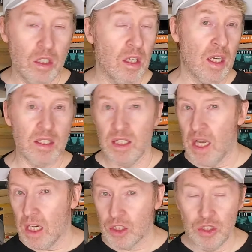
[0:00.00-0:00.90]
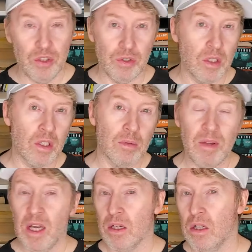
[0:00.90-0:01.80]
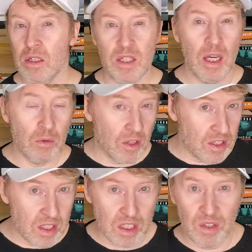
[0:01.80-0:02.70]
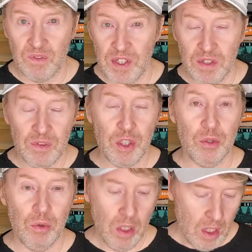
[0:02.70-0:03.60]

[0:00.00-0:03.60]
As an action, you can command an undead within 60 feet of you.